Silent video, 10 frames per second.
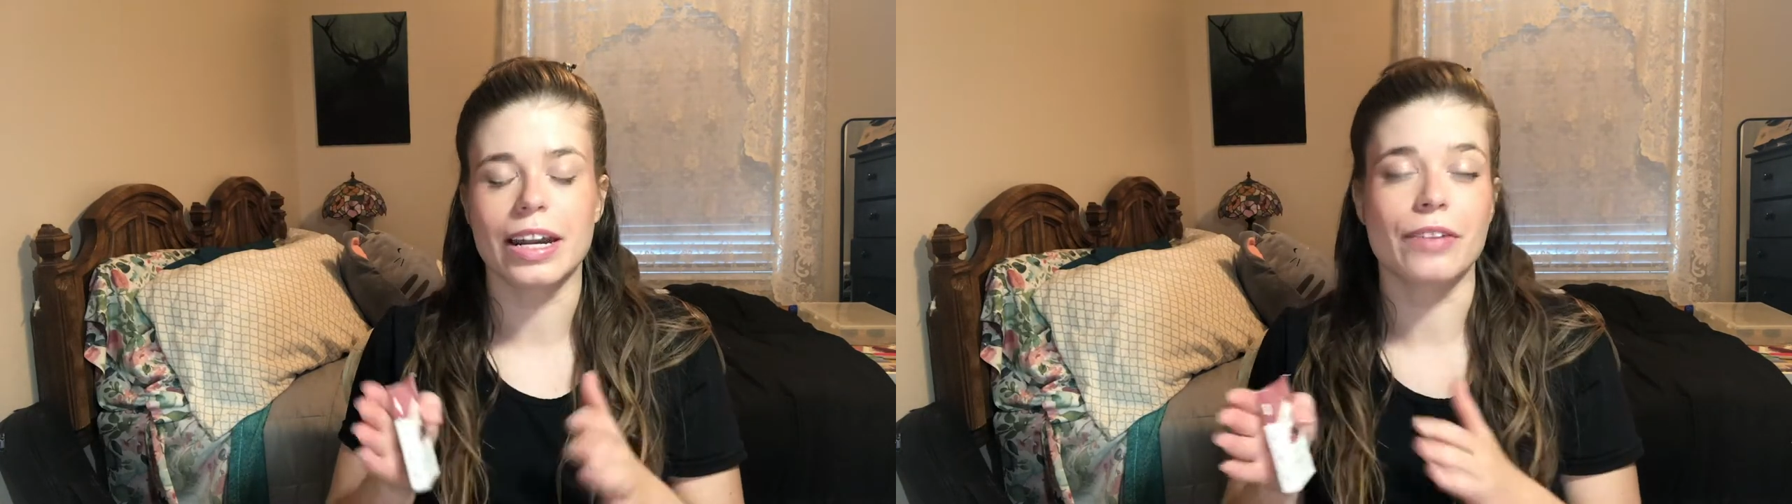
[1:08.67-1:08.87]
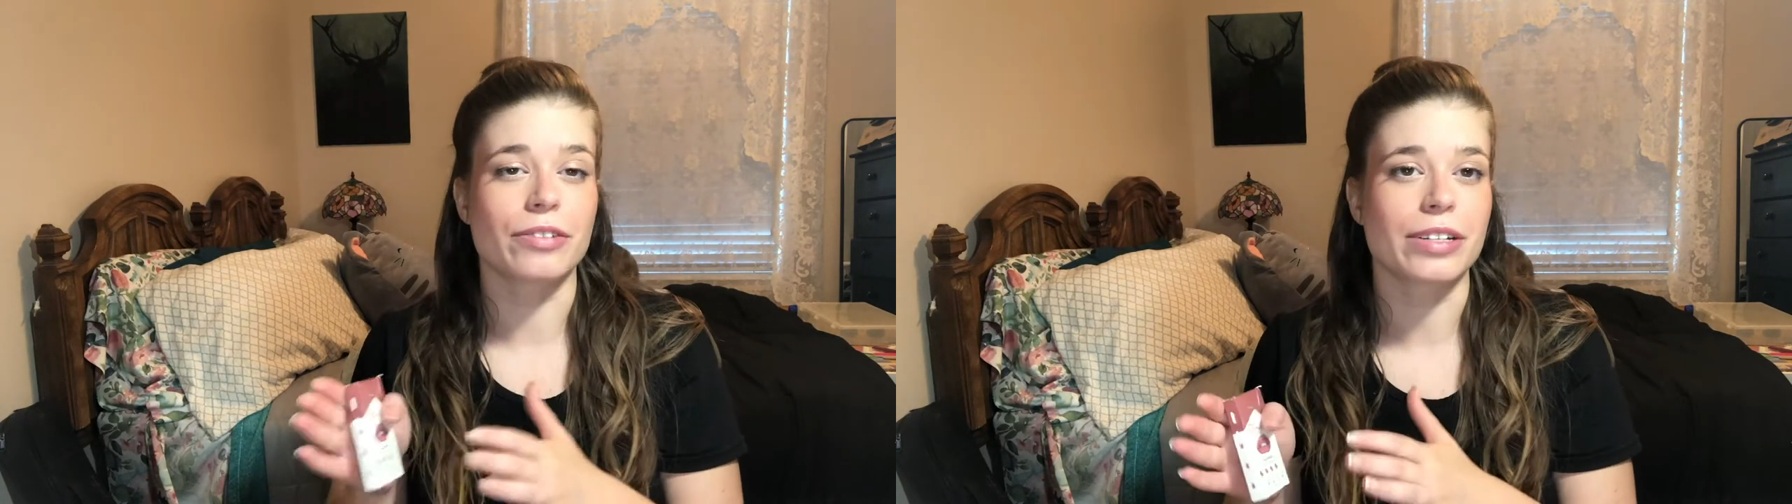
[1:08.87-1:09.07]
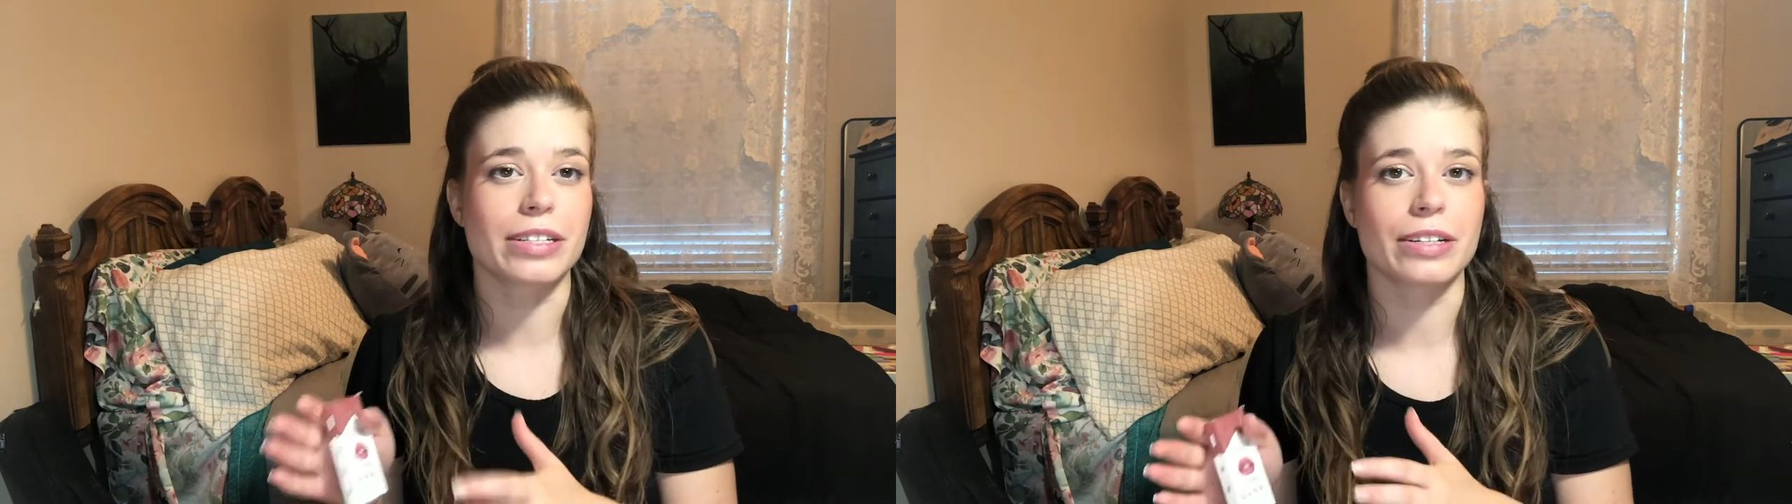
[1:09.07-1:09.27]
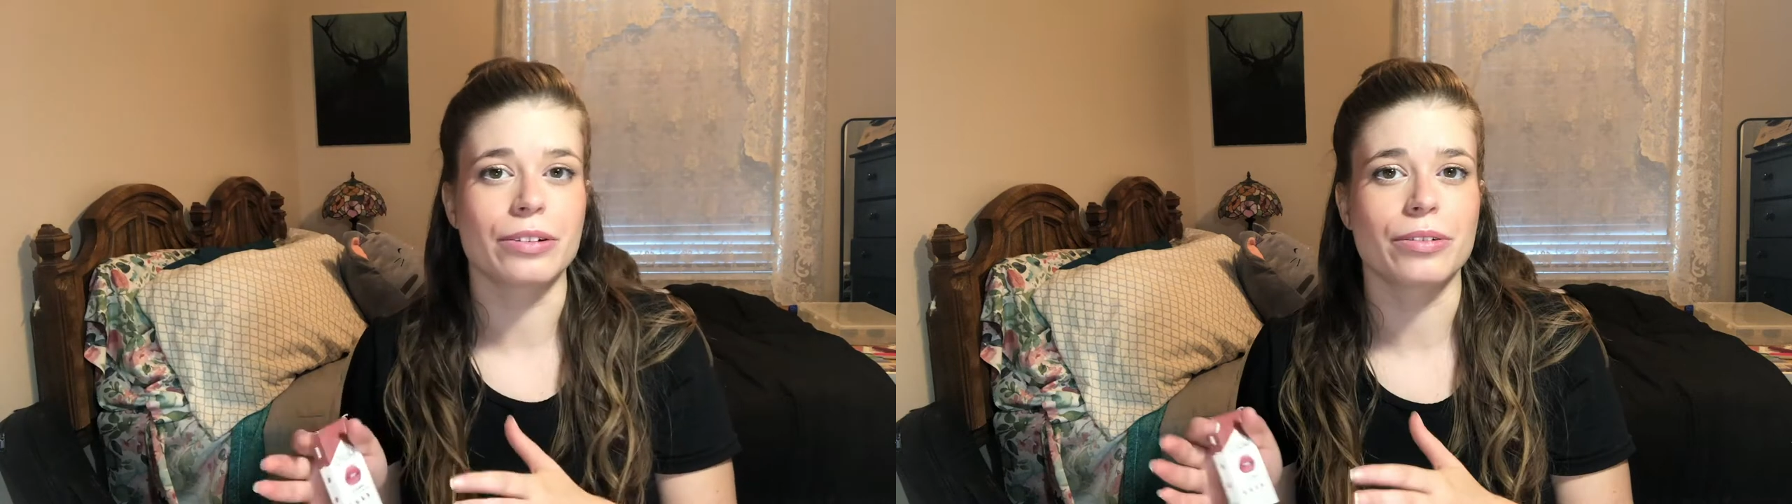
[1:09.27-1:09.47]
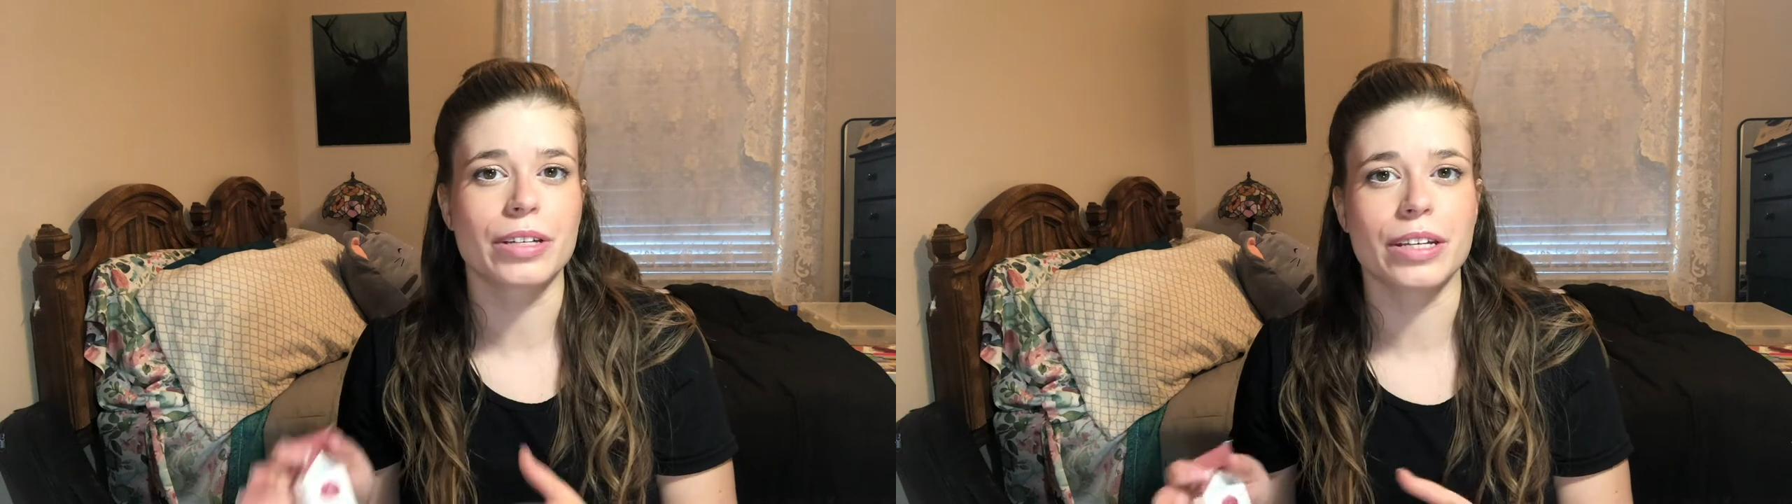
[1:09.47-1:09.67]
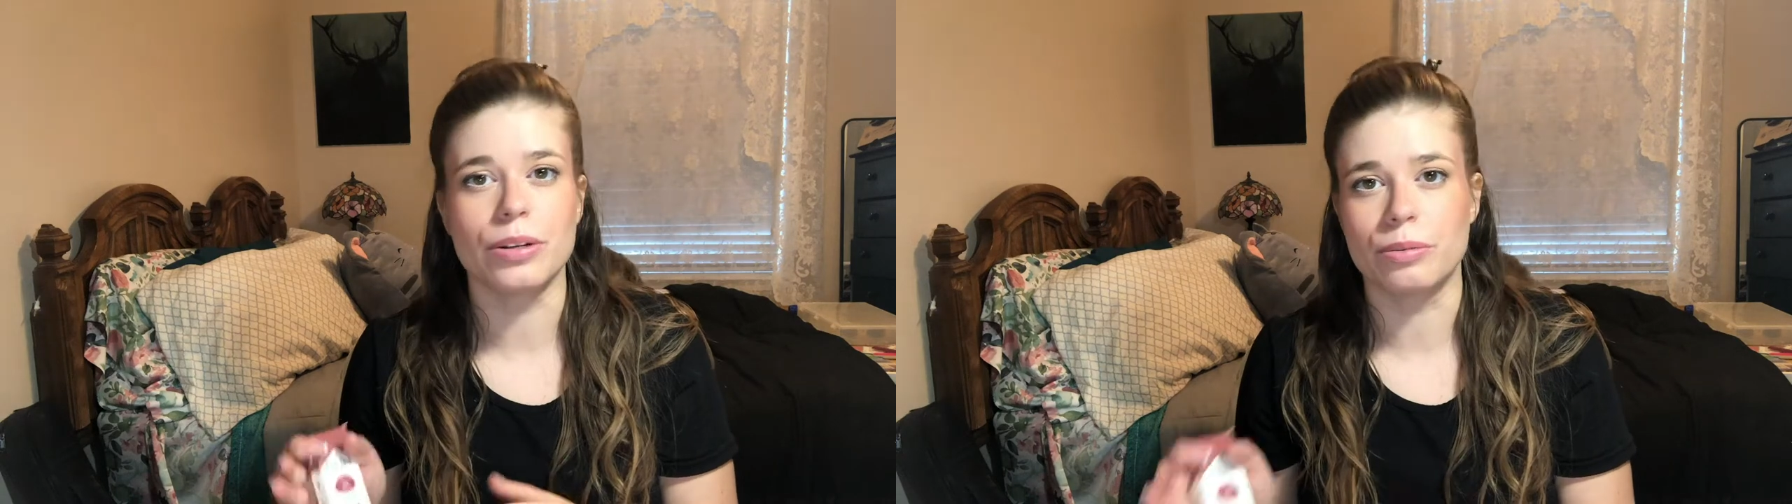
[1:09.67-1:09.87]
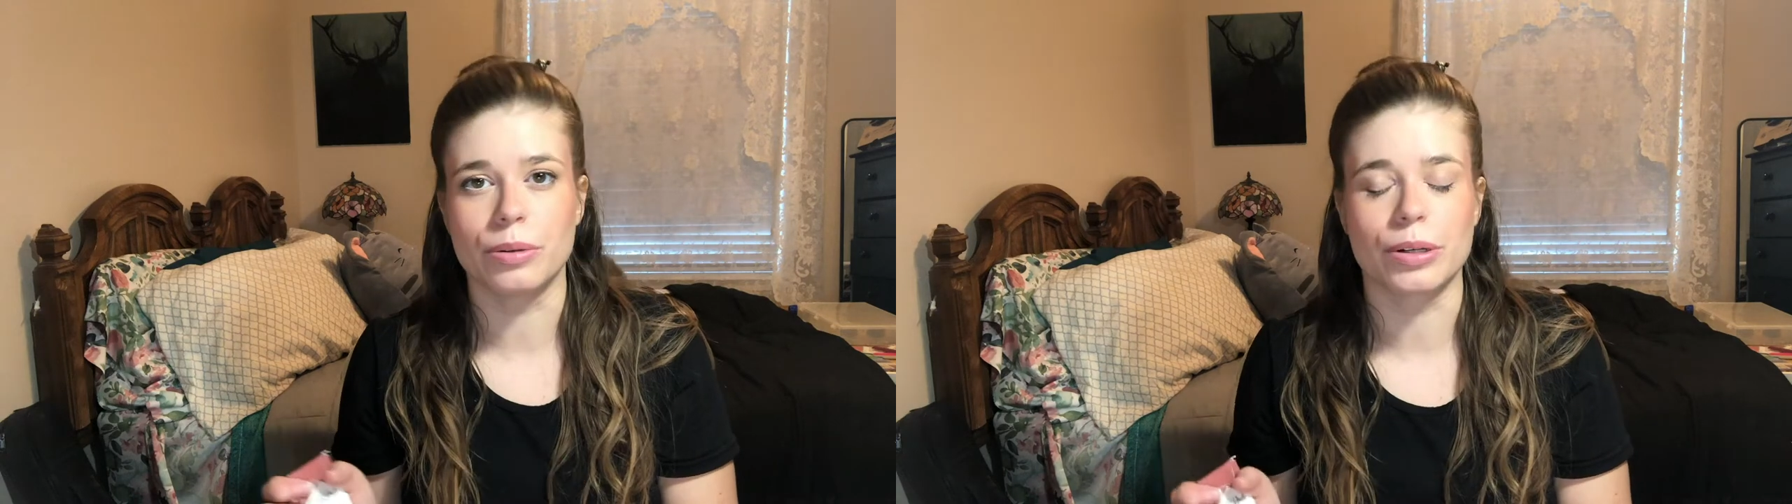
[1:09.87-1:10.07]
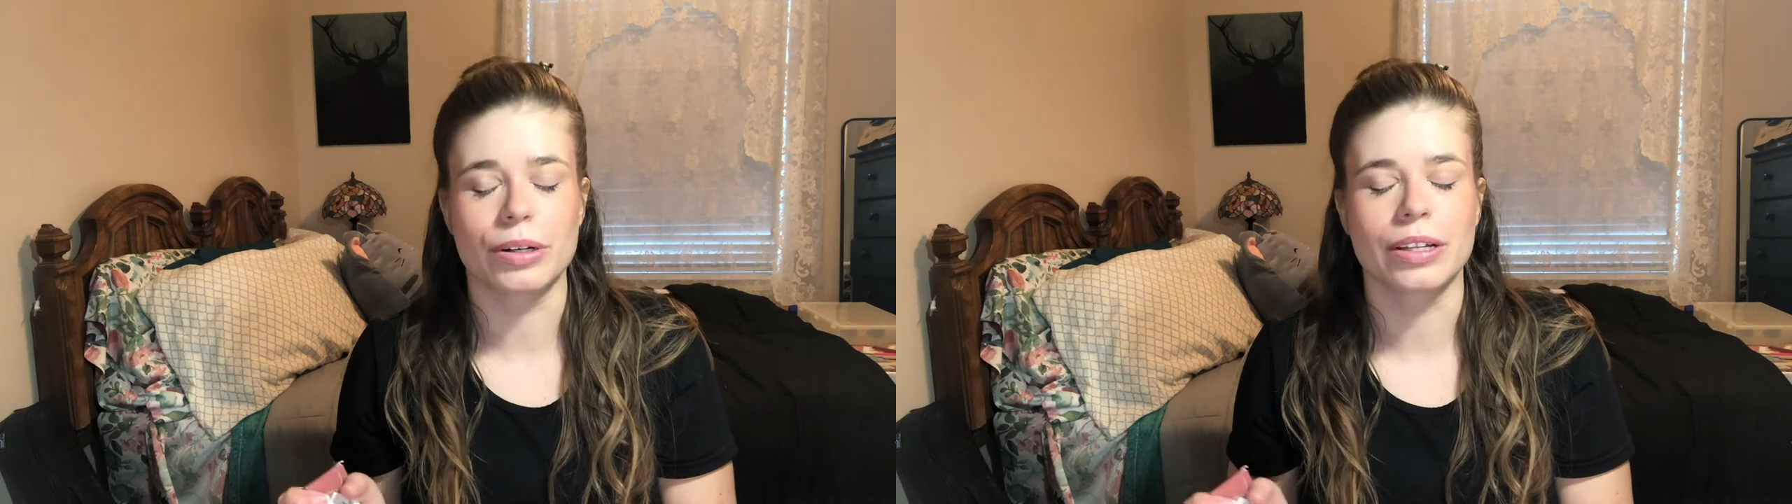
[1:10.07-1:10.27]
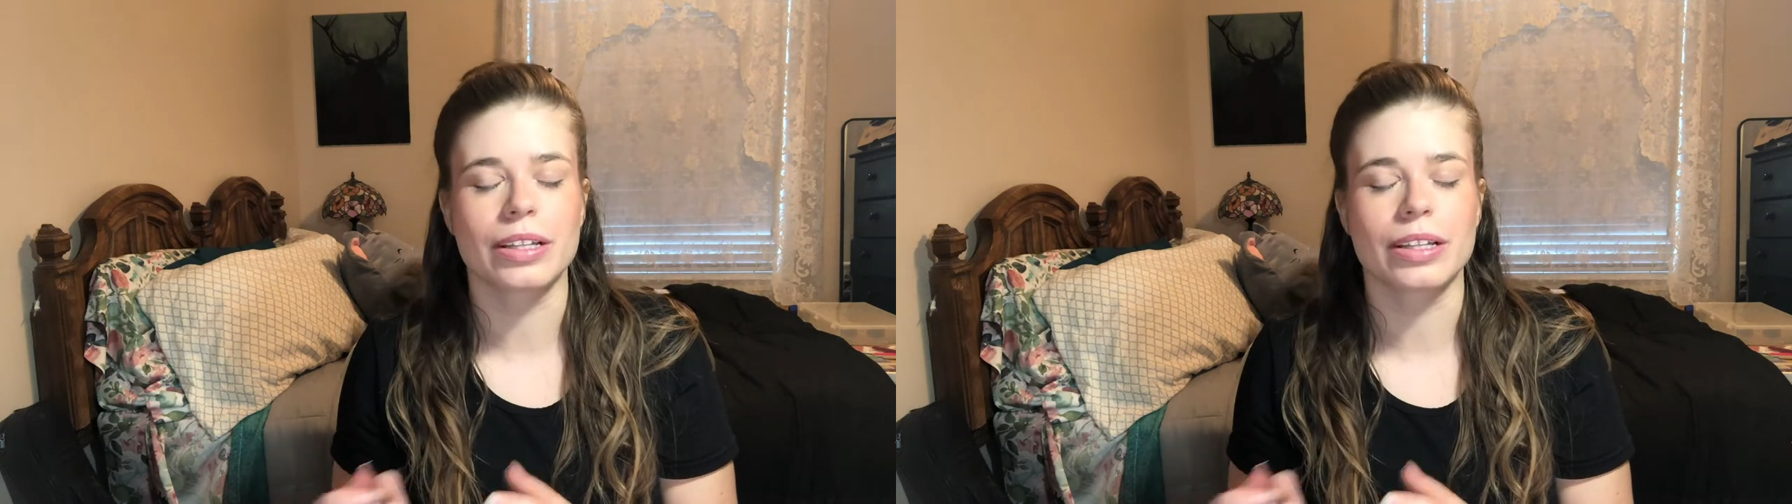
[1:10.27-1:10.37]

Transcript: every single keyword